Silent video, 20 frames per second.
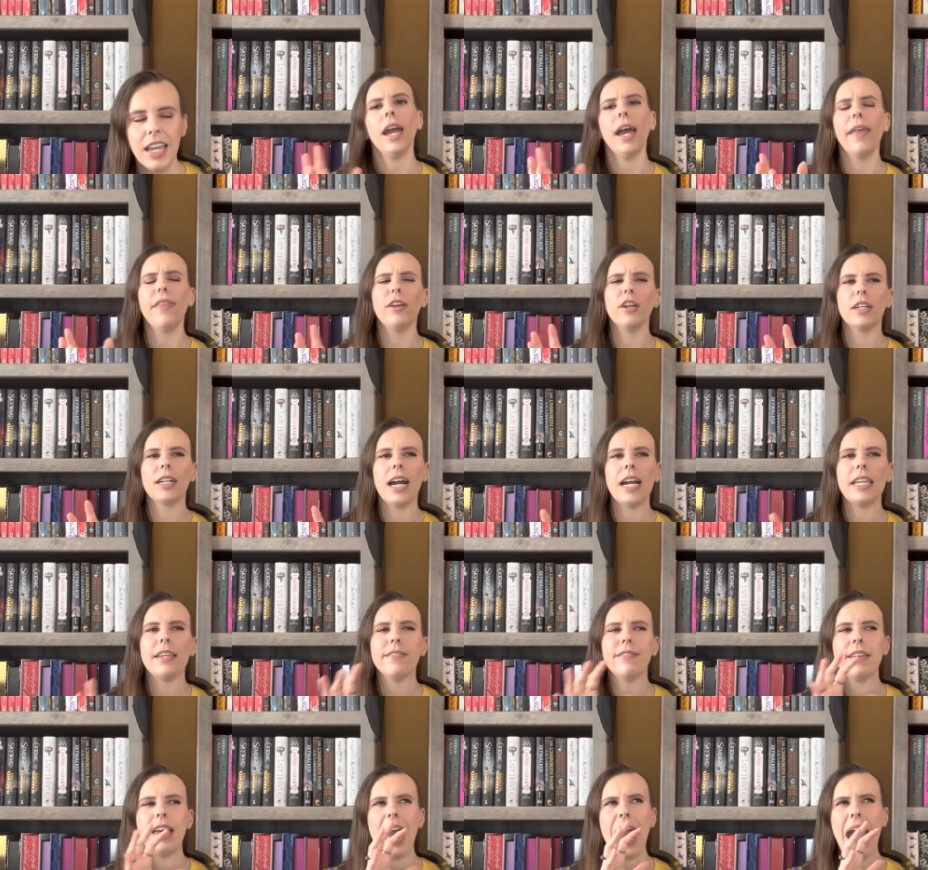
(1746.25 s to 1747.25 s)
And they're kind of
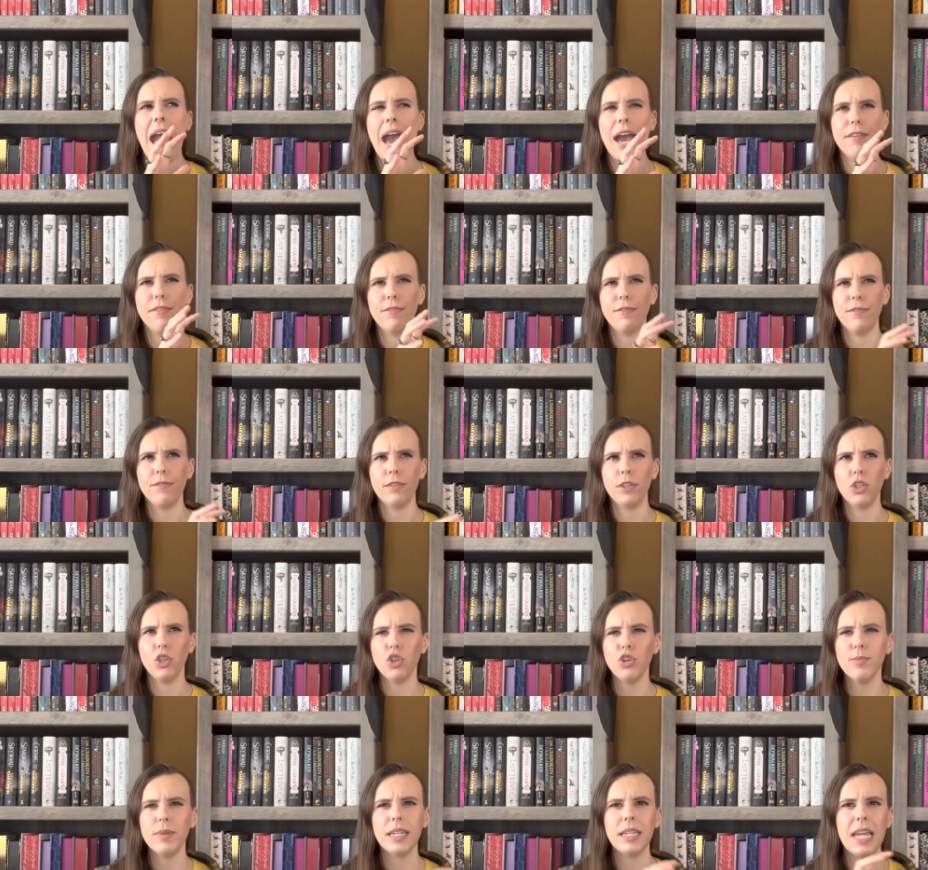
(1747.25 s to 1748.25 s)
half
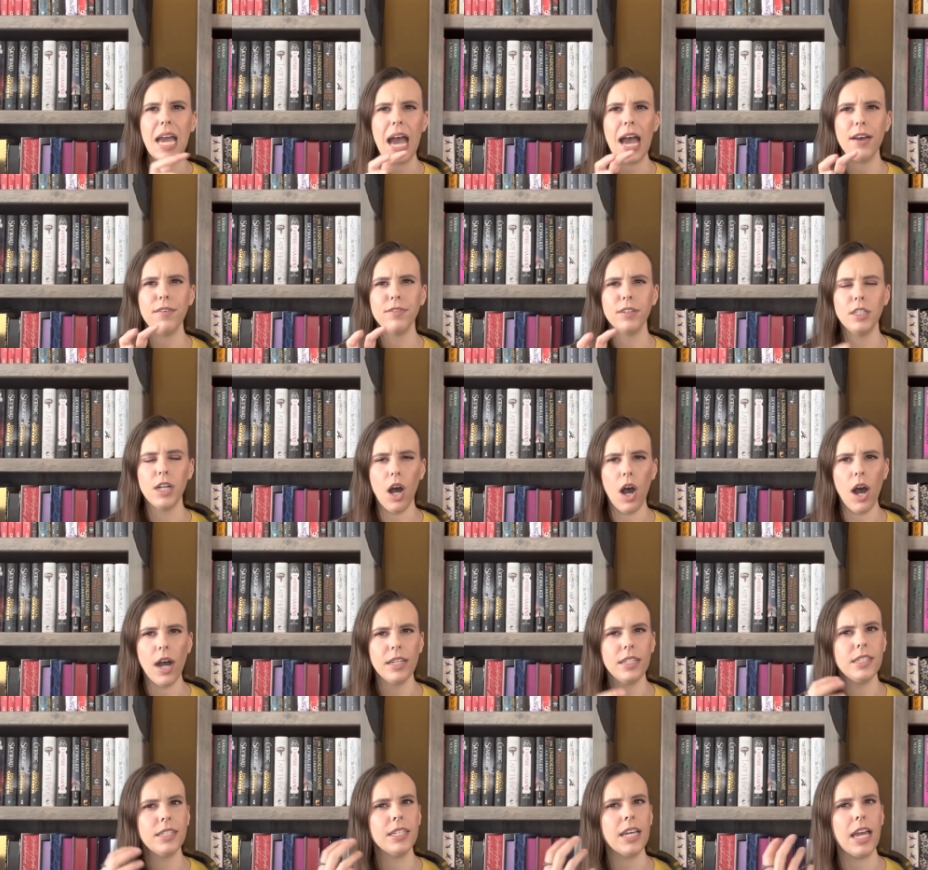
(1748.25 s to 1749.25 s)
human, half
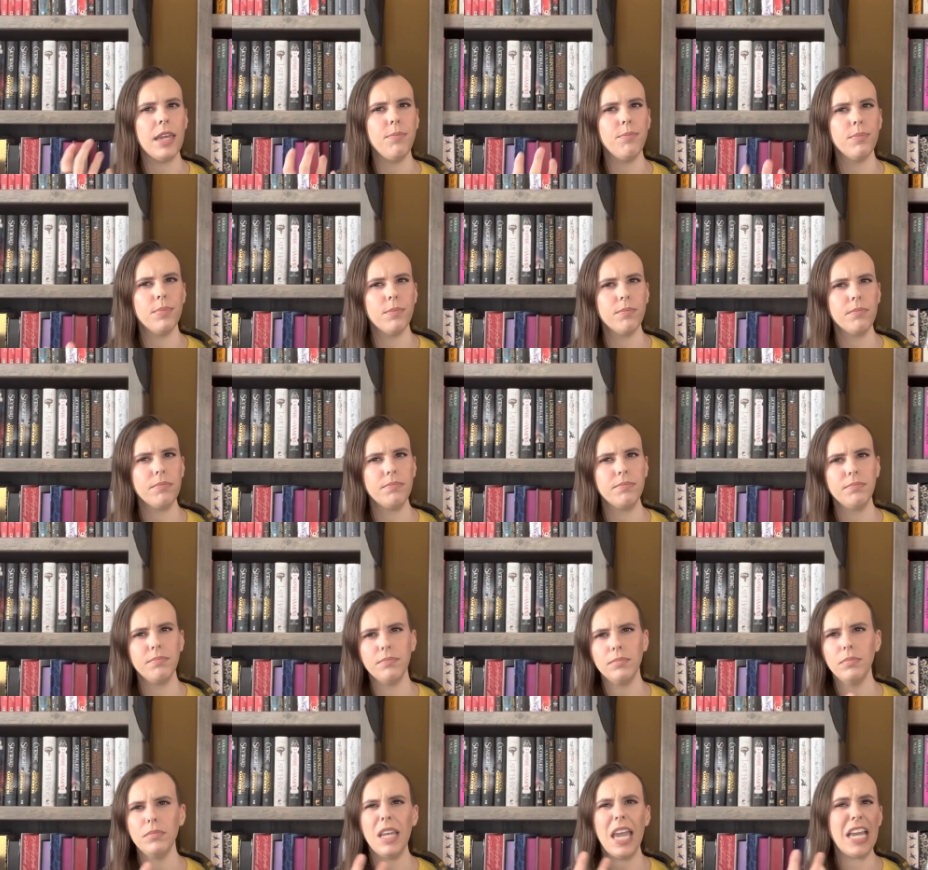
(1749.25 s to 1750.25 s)
god type
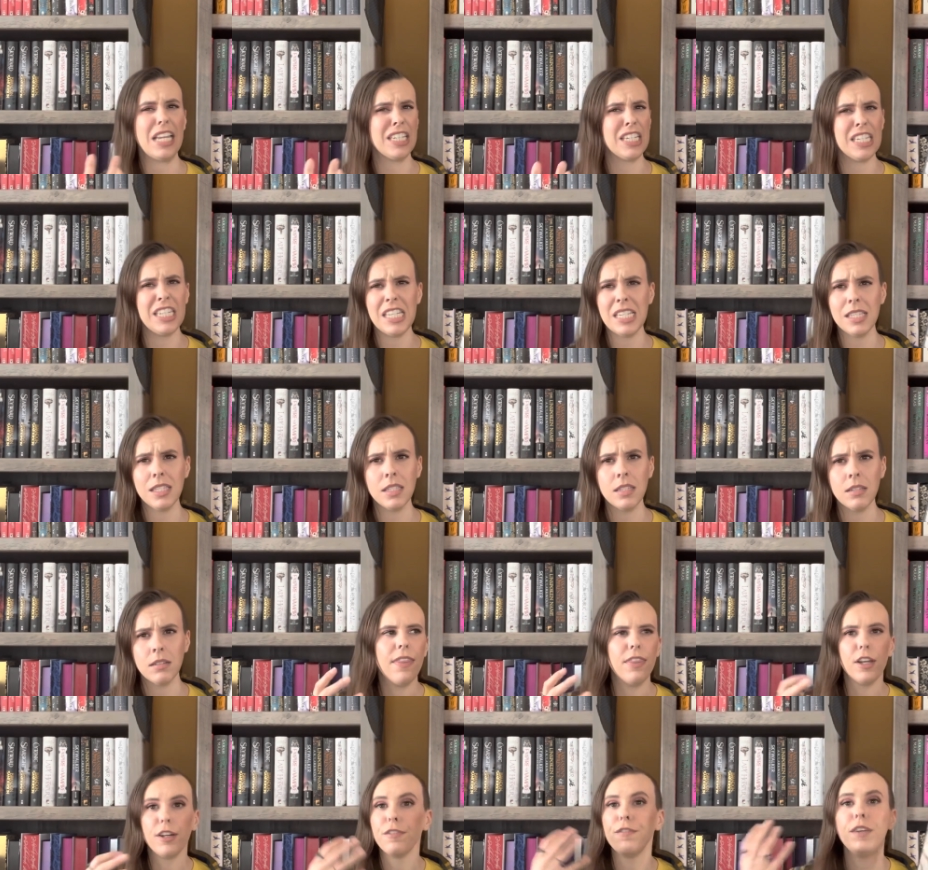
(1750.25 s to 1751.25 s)
entities.
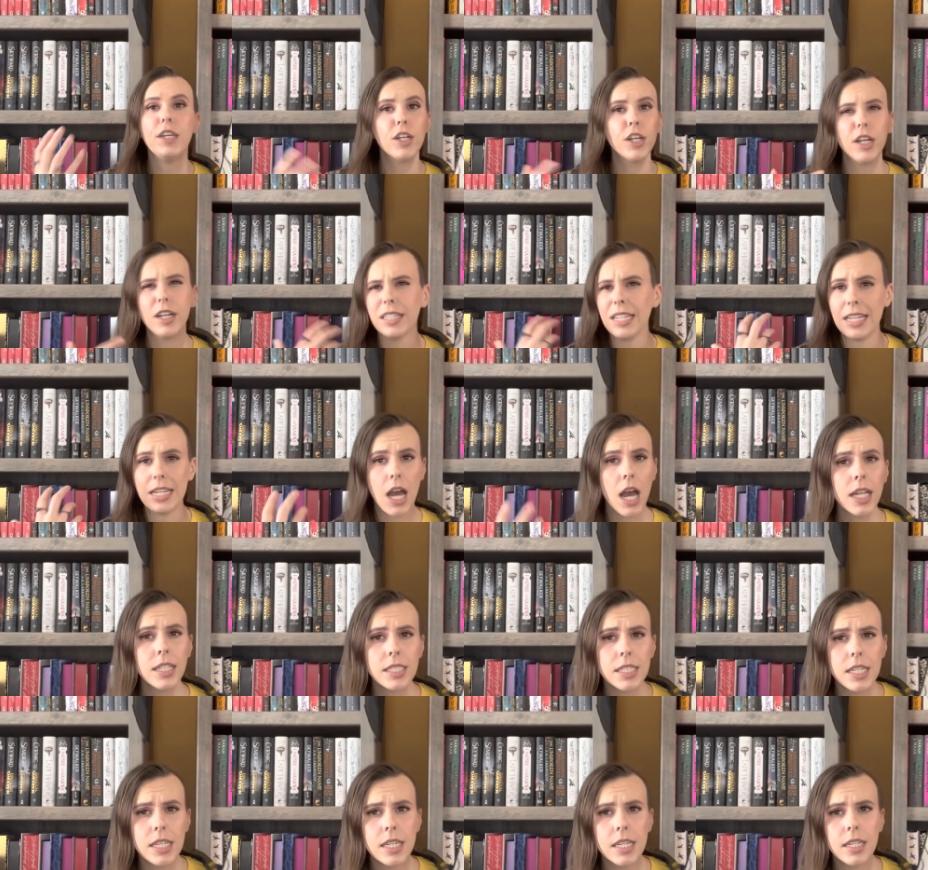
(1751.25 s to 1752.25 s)
They're feared and
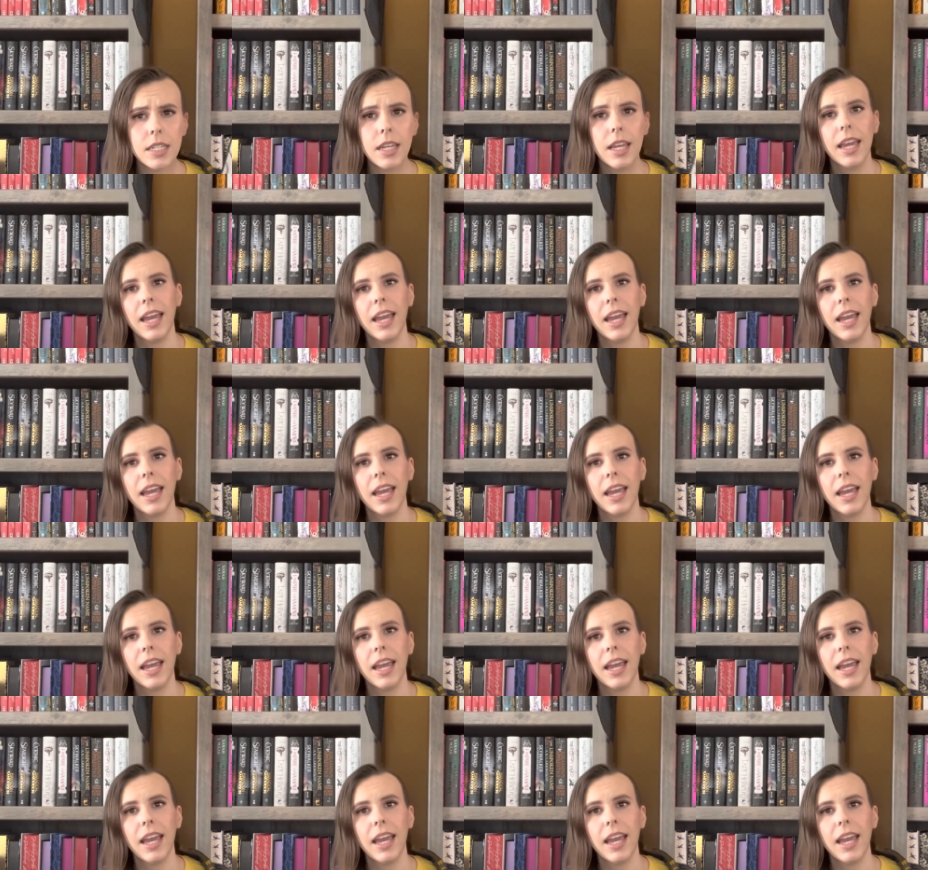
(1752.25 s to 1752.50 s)
hunted,